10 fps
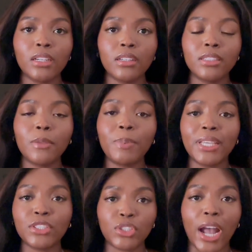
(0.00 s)
The
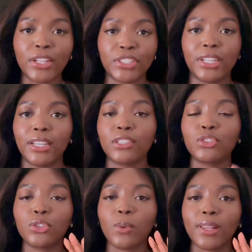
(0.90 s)
biggest tragedy
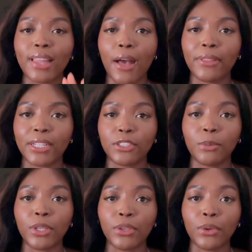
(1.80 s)
is to allow that to
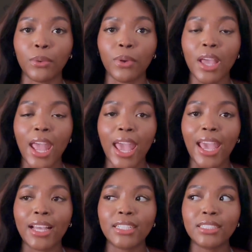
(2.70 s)
be you.
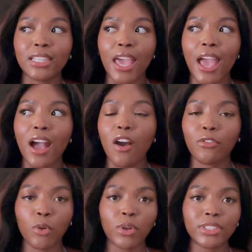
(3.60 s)
And
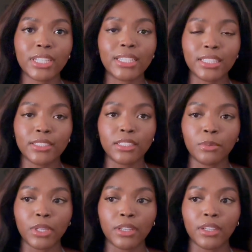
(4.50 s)
of course, listen to
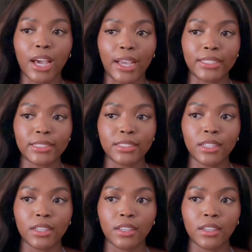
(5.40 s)
me, guys.
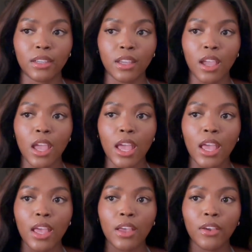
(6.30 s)

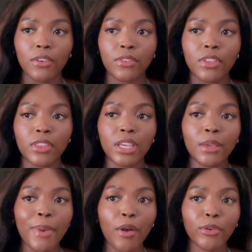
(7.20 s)
The thing
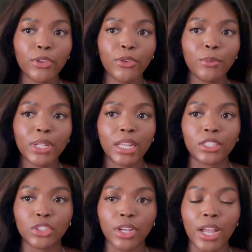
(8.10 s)
about human
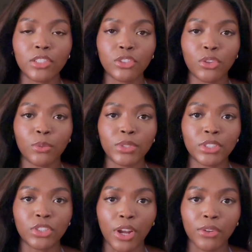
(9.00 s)
nature and just humans
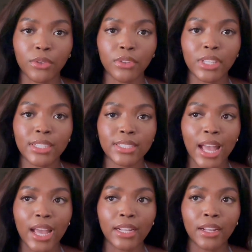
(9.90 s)
in general is
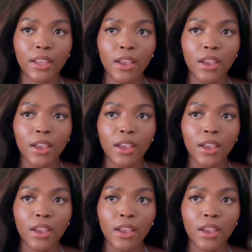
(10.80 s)
that